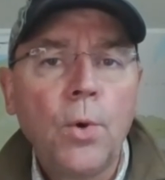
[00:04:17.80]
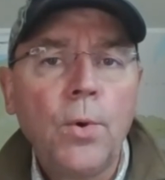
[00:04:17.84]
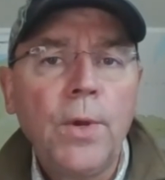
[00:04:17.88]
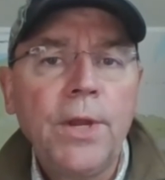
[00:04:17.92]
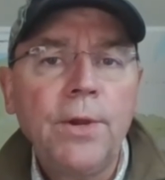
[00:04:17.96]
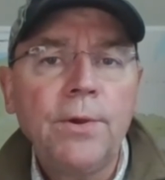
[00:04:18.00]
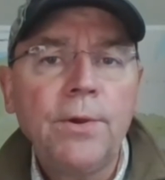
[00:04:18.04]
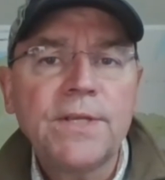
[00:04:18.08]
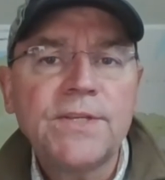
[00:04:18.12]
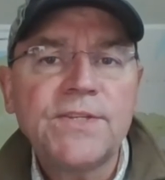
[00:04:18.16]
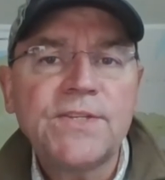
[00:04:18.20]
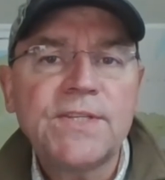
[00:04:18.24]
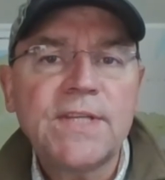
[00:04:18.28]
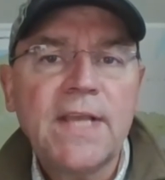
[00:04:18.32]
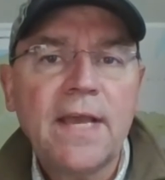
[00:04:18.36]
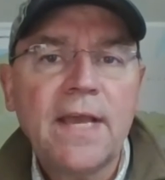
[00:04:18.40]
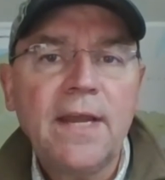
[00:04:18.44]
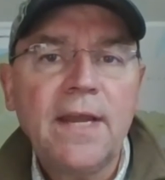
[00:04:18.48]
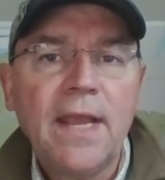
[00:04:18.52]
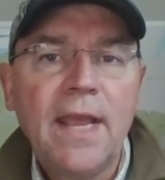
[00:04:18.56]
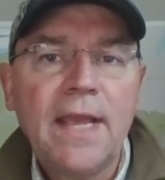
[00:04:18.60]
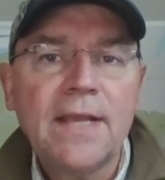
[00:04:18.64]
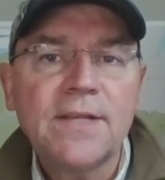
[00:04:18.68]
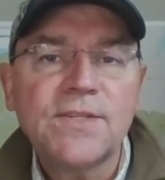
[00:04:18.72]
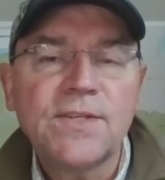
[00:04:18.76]
hearings
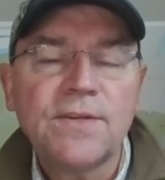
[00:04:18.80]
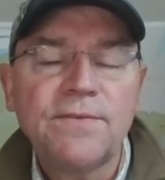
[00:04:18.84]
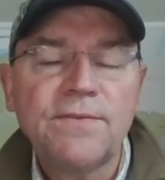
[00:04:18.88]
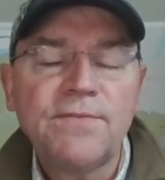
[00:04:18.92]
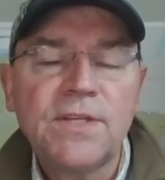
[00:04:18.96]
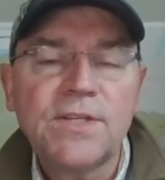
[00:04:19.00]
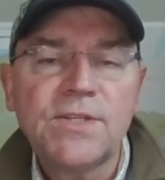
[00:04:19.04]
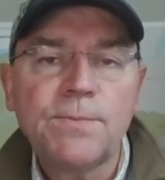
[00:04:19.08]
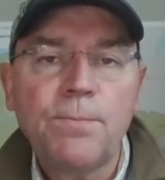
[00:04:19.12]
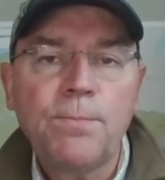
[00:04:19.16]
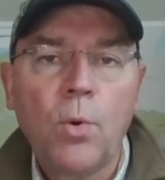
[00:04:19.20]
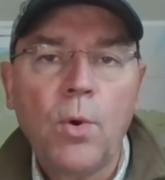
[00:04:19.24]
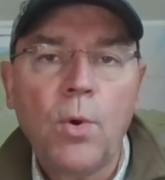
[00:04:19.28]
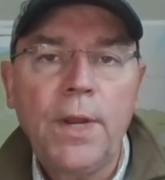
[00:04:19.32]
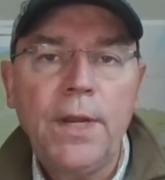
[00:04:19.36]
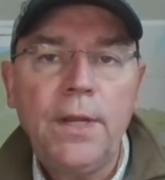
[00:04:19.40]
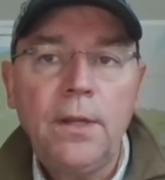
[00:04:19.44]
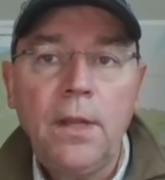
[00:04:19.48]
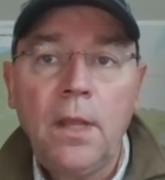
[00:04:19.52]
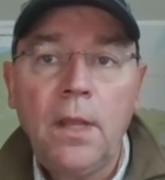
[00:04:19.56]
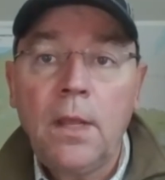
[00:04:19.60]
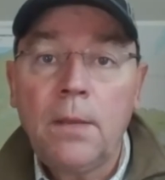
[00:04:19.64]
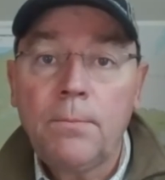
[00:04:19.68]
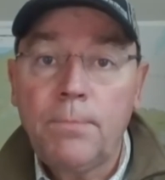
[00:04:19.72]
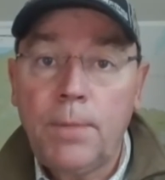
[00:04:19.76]
set as of this point,
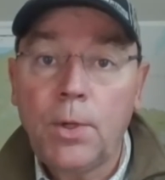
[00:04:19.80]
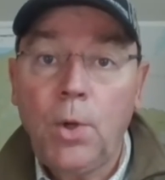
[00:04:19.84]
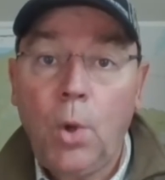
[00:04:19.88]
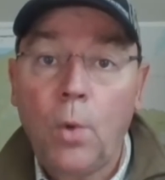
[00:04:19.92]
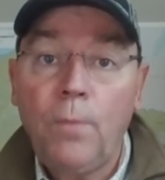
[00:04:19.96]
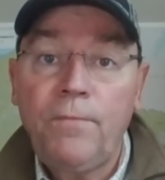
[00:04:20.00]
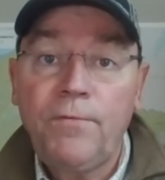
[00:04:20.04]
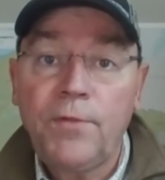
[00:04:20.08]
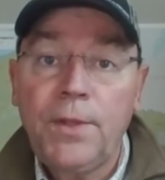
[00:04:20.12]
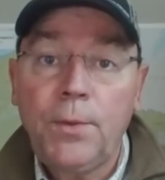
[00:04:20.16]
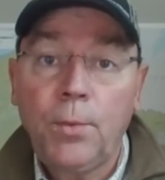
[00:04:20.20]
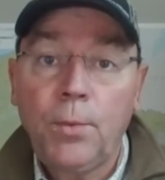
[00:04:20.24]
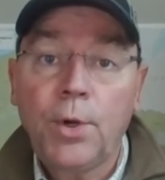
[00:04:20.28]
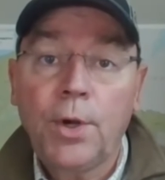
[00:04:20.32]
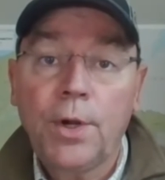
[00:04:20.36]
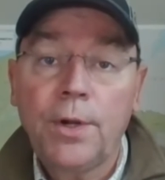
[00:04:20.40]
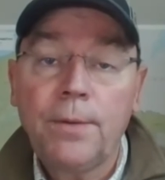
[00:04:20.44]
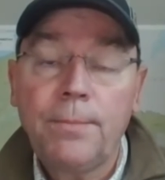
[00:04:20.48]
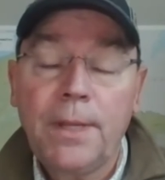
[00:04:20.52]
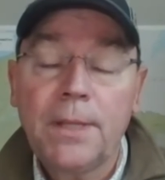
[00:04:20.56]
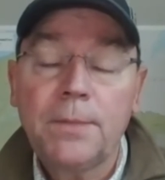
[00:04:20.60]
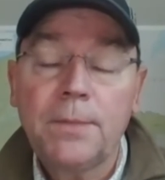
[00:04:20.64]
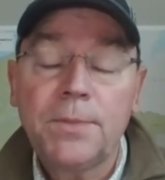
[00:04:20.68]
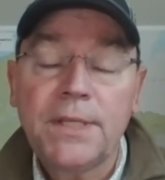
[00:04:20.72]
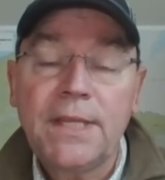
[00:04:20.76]
but hopefully we're
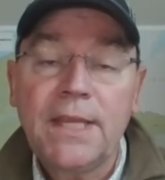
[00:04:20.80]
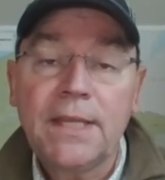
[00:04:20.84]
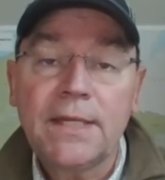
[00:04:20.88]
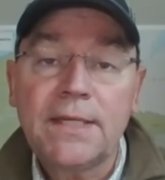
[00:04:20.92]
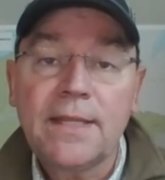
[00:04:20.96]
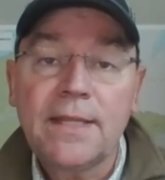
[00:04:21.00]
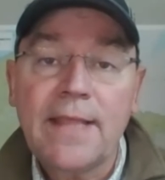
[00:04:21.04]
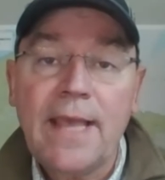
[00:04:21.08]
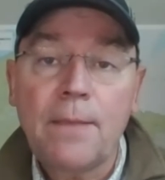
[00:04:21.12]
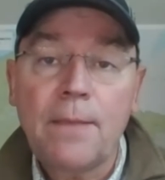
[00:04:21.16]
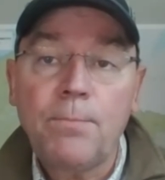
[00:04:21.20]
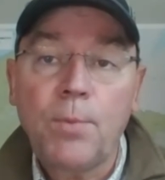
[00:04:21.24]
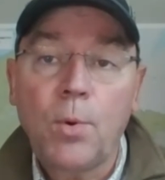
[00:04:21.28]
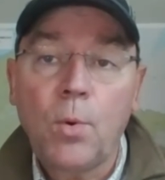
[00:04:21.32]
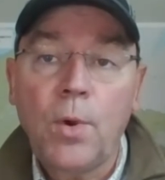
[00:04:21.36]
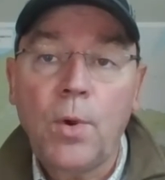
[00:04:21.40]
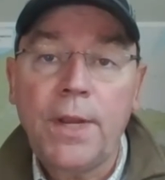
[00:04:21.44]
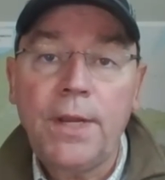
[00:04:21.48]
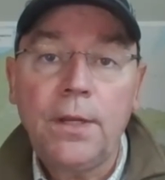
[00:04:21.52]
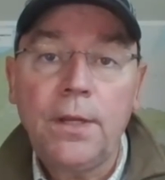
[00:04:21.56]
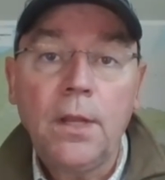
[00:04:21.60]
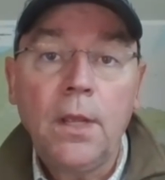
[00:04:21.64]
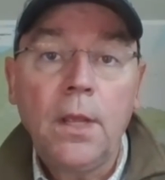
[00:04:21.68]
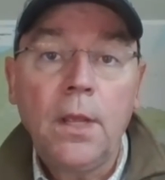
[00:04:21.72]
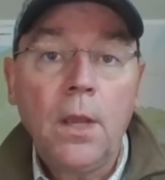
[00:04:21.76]
going to be able to get to that
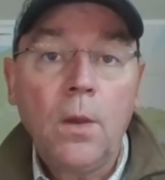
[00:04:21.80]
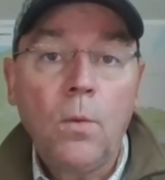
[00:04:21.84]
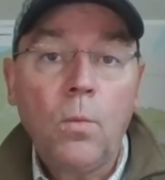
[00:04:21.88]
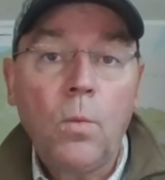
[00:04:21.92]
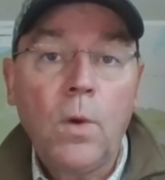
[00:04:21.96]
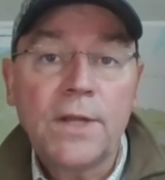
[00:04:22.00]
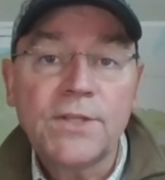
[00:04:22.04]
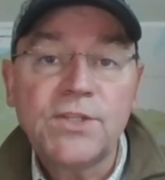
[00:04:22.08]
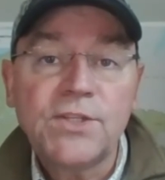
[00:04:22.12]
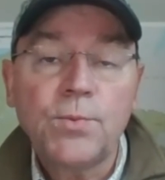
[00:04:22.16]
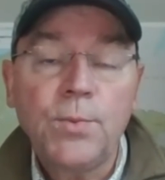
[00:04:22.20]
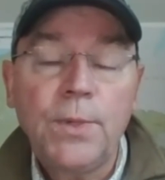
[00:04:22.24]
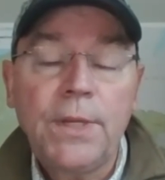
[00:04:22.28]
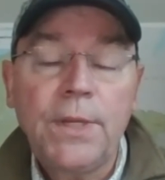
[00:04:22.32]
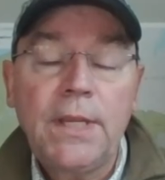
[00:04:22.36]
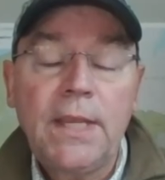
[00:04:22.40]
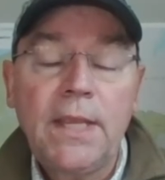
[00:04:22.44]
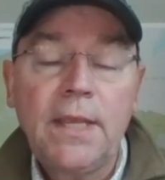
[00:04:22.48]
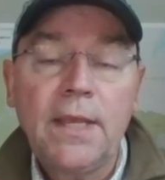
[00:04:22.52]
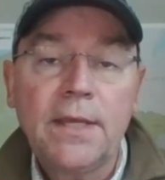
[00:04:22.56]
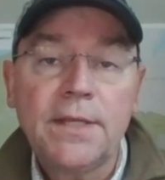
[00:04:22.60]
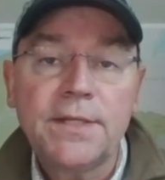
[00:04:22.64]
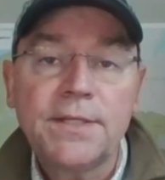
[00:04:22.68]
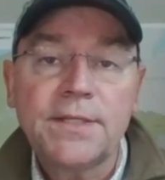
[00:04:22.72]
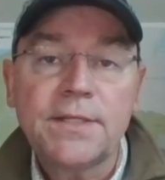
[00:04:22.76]
point once we
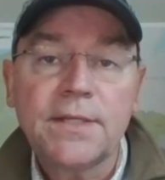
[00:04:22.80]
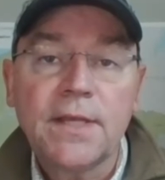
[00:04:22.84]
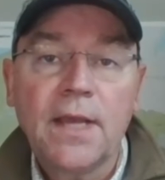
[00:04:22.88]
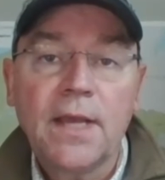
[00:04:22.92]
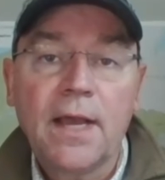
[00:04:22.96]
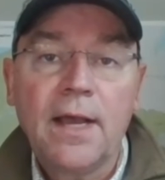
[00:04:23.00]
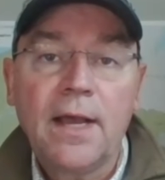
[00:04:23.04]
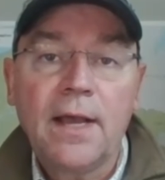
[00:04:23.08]
get